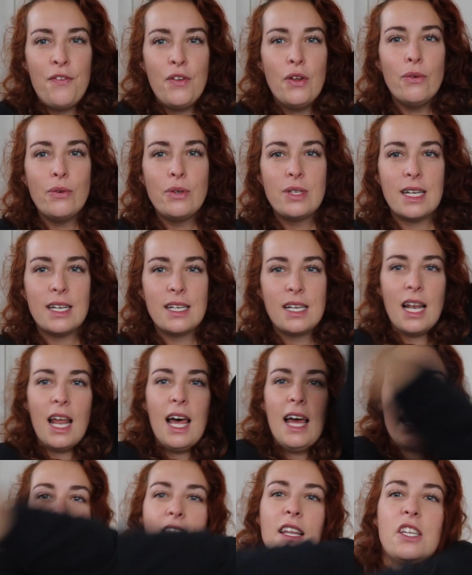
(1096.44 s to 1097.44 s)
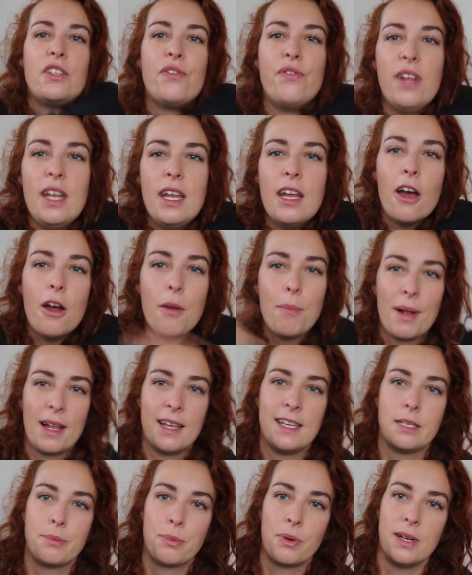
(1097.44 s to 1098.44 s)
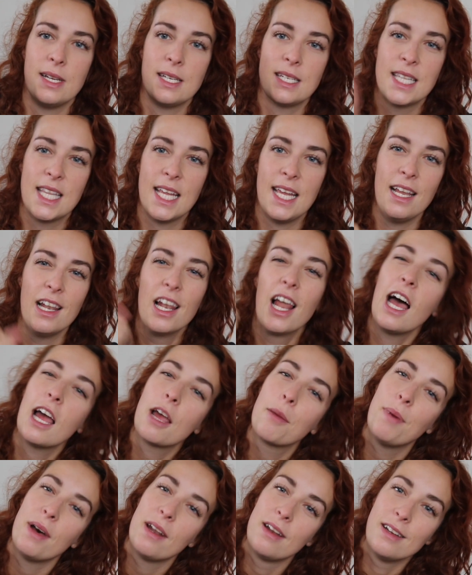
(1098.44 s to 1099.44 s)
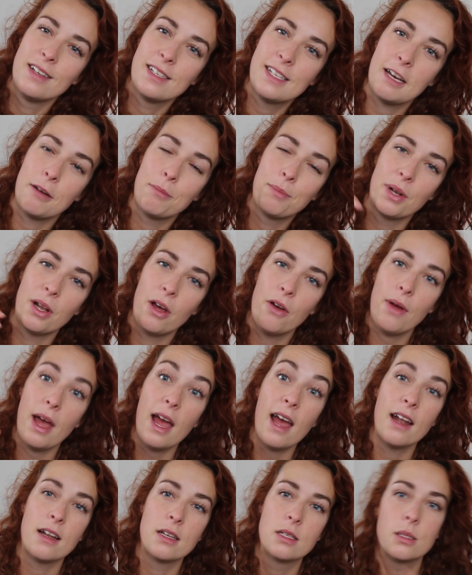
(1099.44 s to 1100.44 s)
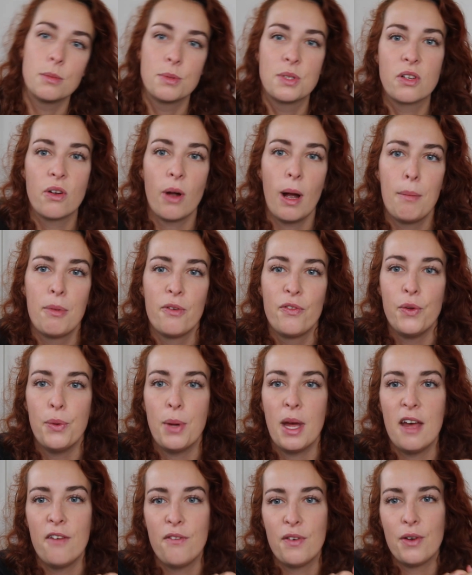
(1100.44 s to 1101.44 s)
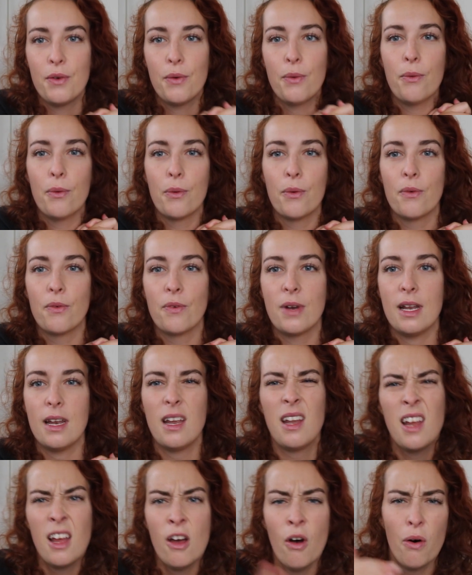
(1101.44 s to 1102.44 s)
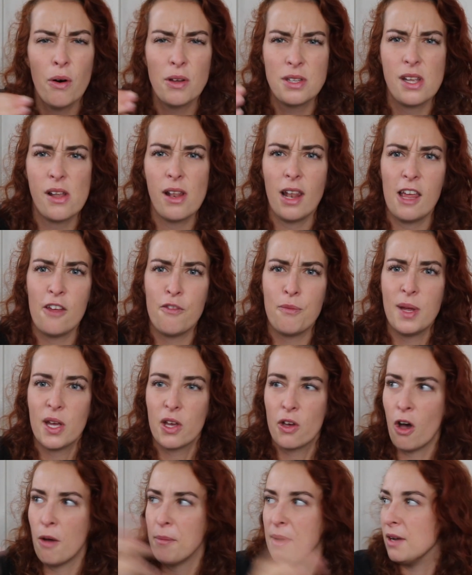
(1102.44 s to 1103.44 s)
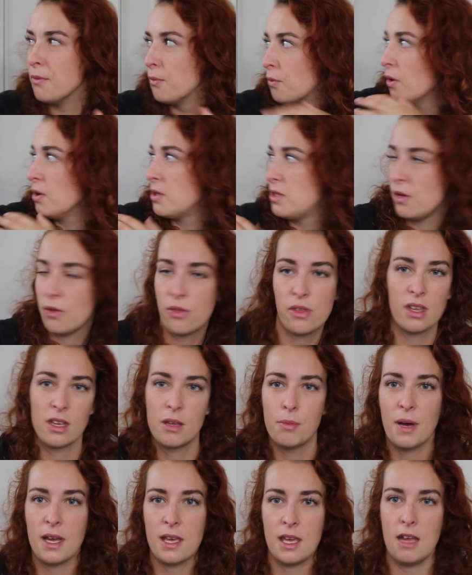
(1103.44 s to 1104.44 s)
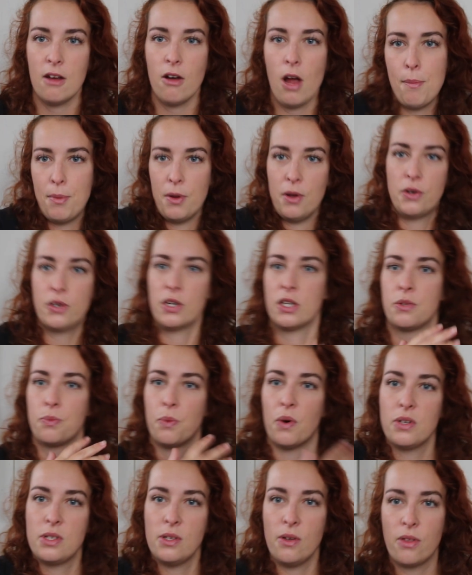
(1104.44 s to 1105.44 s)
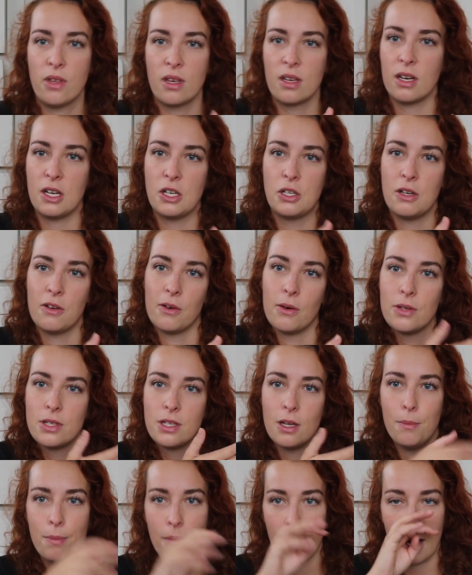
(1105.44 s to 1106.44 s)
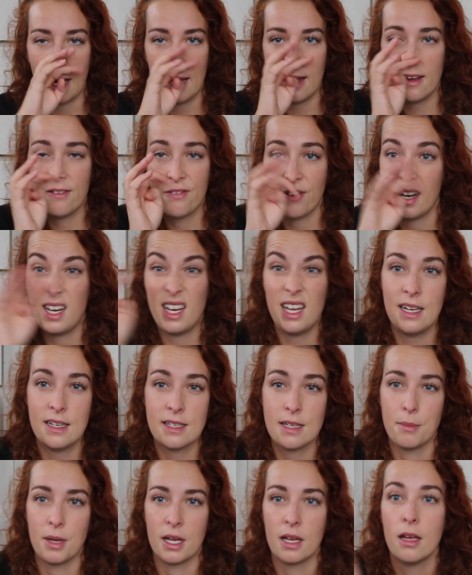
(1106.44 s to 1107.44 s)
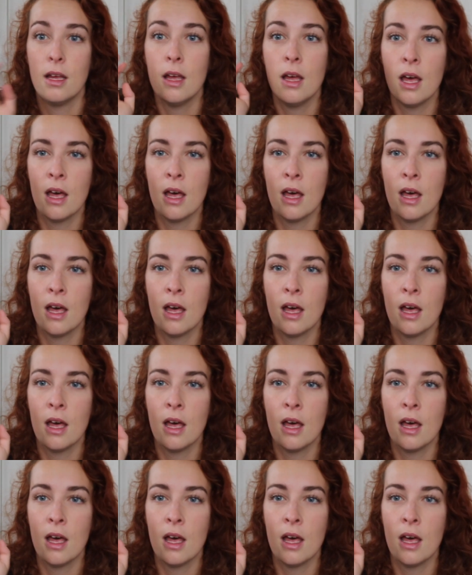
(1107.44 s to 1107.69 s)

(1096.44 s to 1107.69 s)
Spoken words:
If you did like this video, please press the like button down below and subscribe if you haven't already. Also leave me a comment. What do you think of my gear I purchased? What do you think I should also buy if I need something?